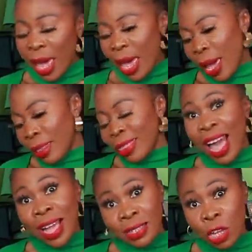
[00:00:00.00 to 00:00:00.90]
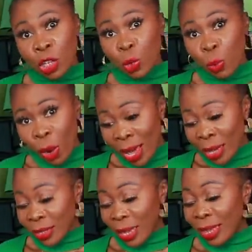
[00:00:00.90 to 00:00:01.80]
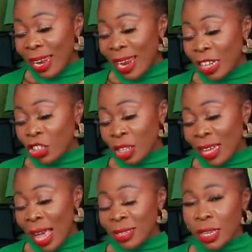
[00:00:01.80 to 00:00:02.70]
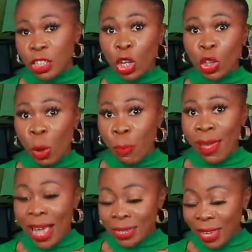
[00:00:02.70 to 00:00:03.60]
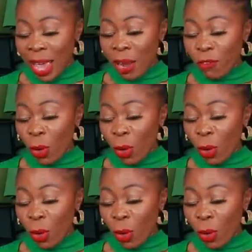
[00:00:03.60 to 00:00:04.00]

and that is the smallest and the larger size is a double XL